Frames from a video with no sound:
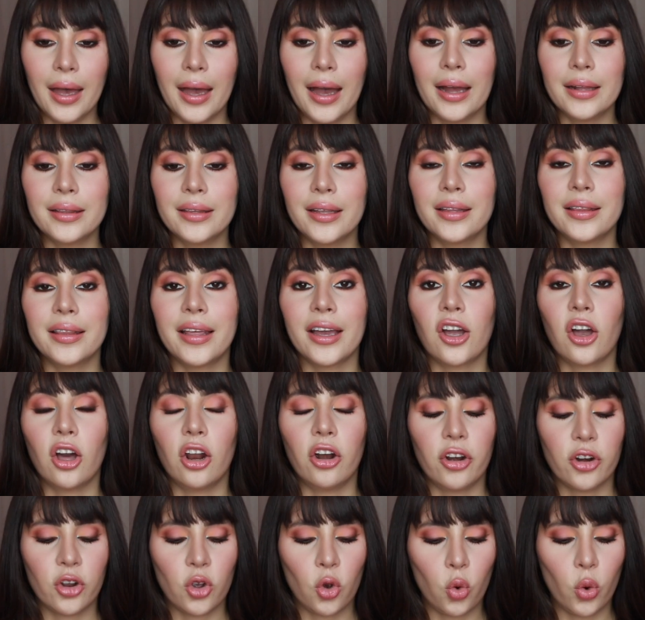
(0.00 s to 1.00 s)
And then the
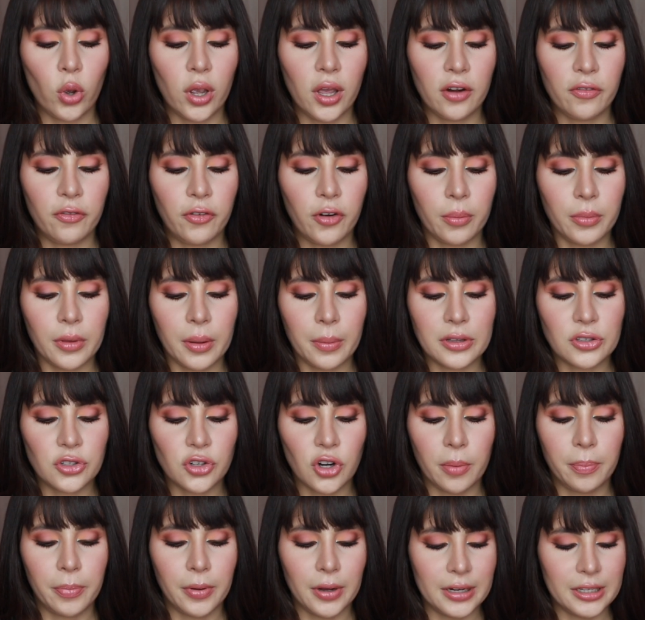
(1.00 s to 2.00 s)
color Queen from the
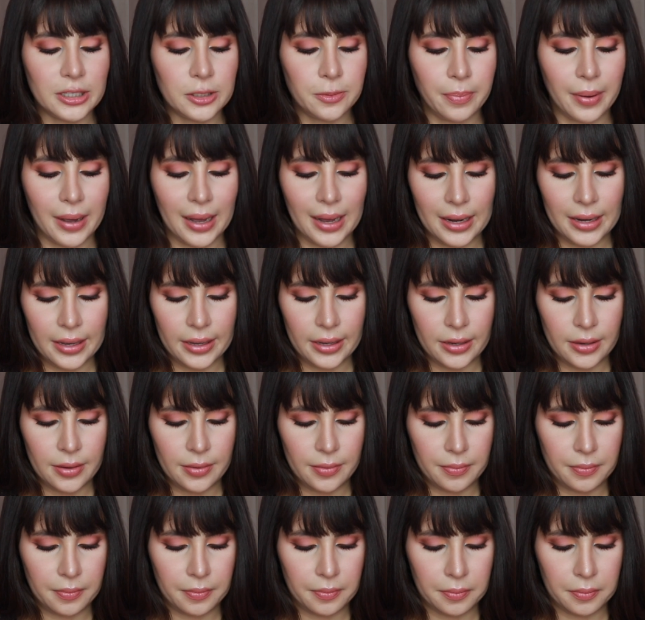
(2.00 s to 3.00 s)
Metropolis palette.